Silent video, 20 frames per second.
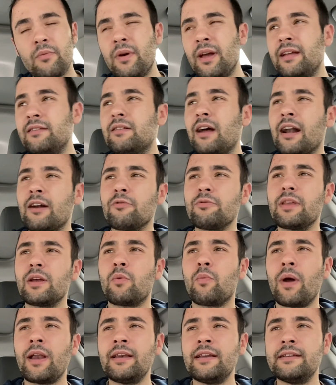wait, I don't
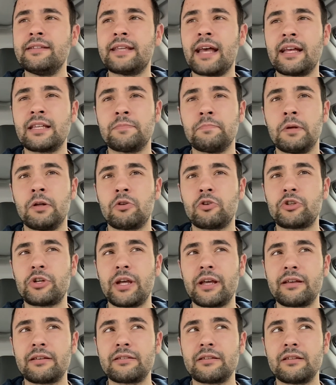think Wendy's has
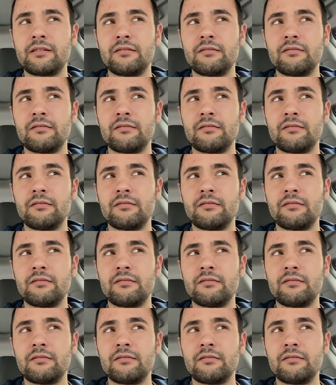milkshakes.